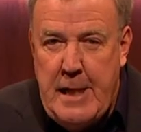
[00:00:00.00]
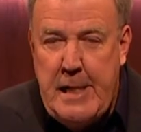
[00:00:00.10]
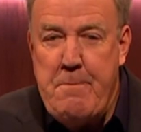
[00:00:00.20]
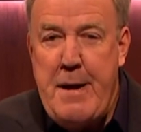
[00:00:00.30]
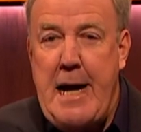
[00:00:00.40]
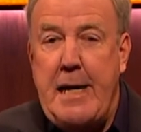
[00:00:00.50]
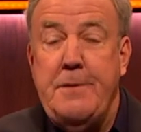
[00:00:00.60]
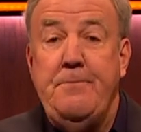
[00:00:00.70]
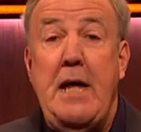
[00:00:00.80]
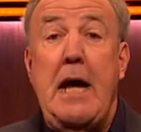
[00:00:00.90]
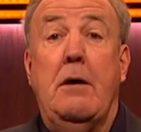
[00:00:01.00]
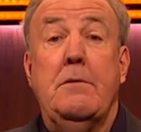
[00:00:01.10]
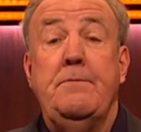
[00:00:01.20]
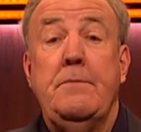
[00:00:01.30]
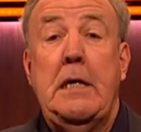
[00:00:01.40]
Welcome back. Now,
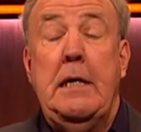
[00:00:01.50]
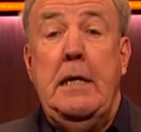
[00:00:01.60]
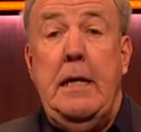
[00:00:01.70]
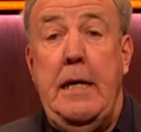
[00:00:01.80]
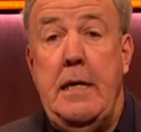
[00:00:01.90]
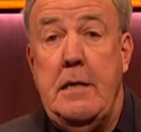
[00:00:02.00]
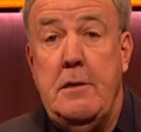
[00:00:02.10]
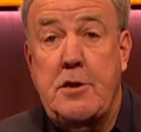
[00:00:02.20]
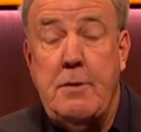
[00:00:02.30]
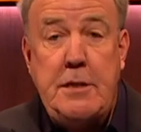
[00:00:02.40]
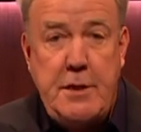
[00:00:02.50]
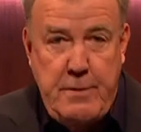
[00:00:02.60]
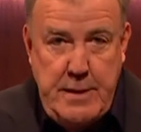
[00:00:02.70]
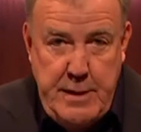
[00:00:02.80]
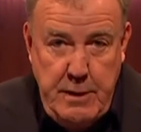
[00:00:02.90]
in
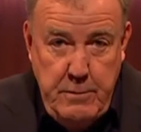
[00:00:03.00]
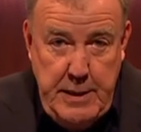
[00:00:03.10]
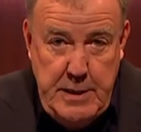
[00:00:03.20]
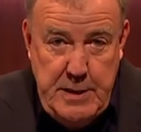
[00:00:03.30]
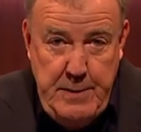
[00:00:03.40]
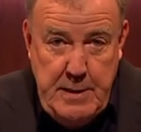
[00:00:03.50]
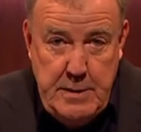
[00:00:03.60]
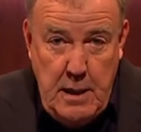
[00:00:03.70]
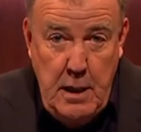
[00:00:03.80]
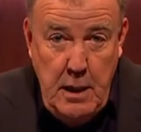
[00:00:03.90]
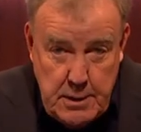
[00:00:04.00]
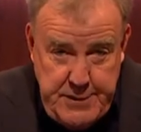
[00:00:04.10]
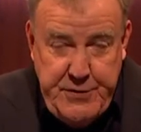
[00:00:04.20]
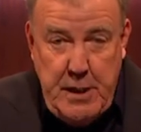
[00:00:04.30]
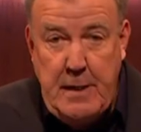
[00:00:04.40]
2020, we spent a
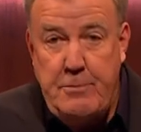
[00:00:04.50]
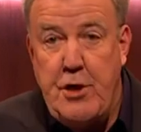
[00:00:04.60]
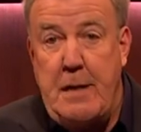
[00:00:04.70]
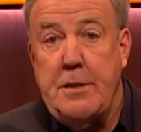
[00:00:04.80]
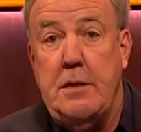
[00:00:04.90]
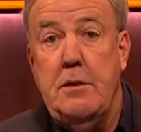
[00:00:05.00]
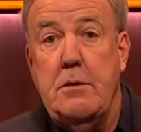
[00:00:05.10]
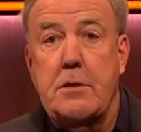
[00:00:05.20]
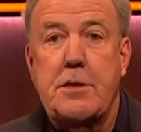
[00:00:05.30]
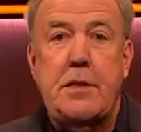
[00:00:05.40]
lot of time trapped indoors.